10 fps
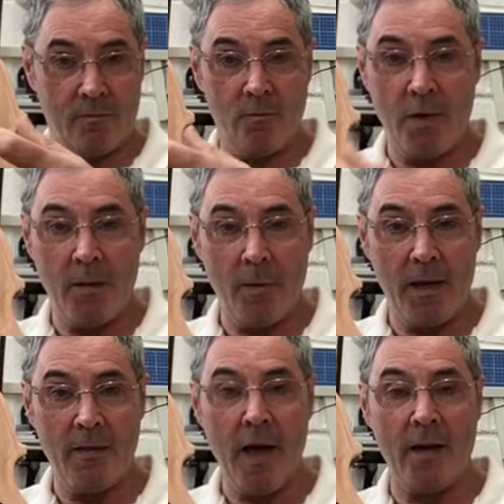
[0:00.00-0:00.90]

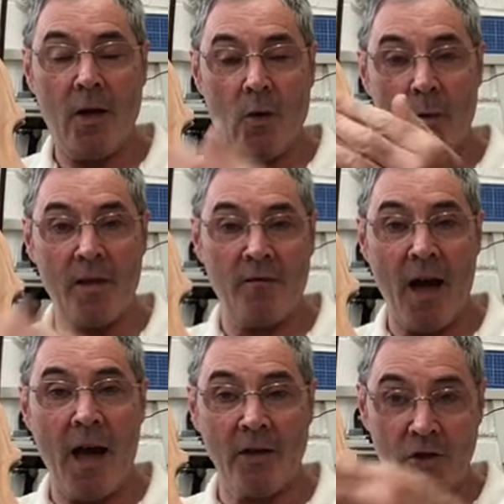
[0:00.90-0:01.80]
reappear then with it
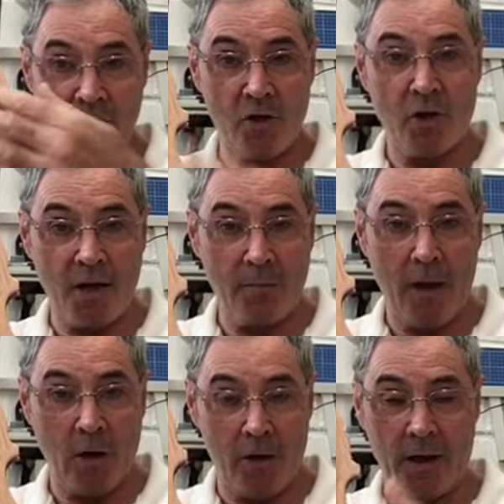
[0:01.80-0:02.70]
varnished and the strings
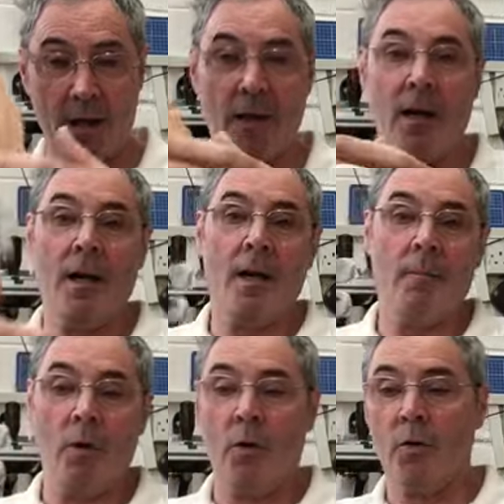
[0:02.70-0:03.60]
back on again.
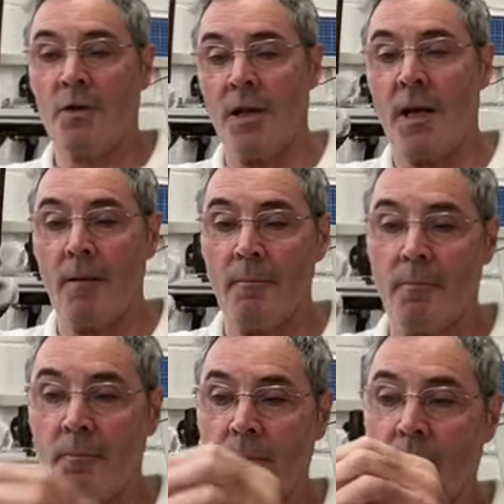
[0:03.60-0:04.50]
But
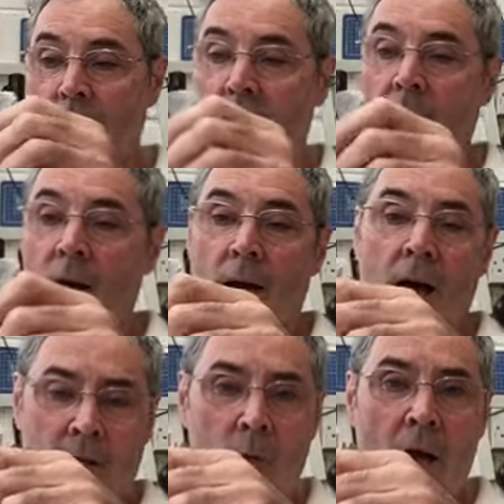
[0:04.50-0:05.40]

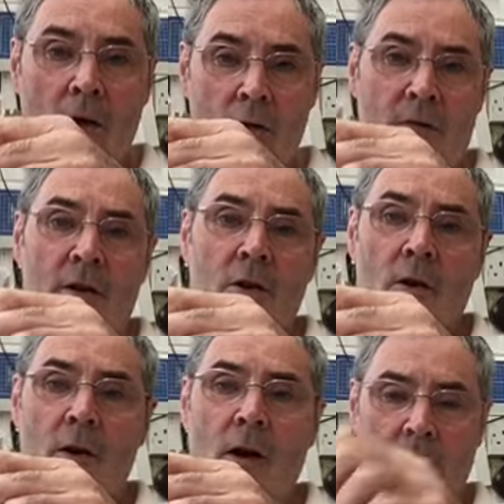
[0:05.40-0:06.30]
I'll do that in another video. I
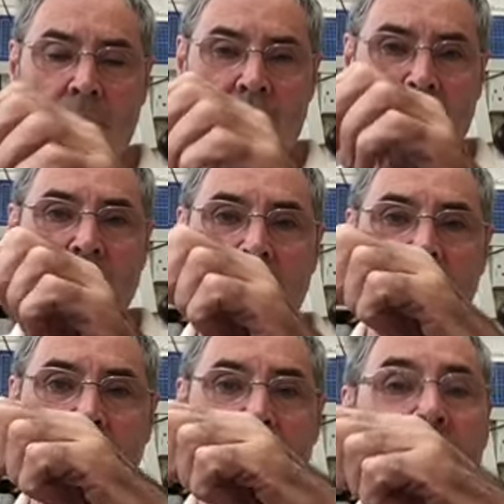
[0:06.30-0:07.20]
thought this
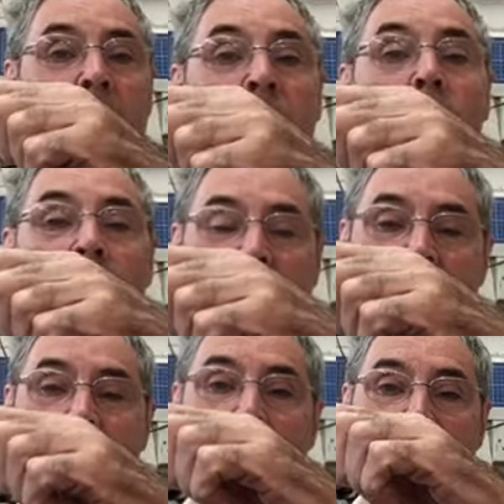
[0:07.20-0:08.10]
is a little progress
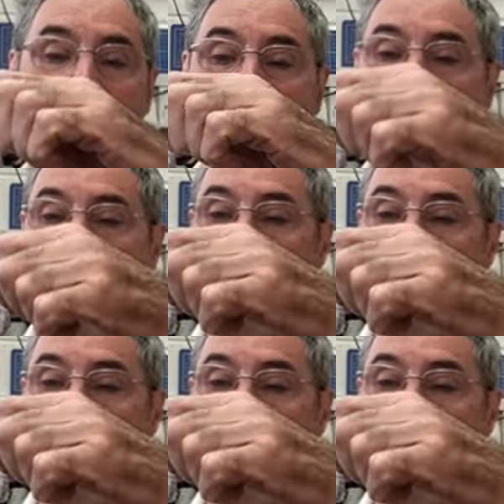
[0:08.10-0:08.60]
report now.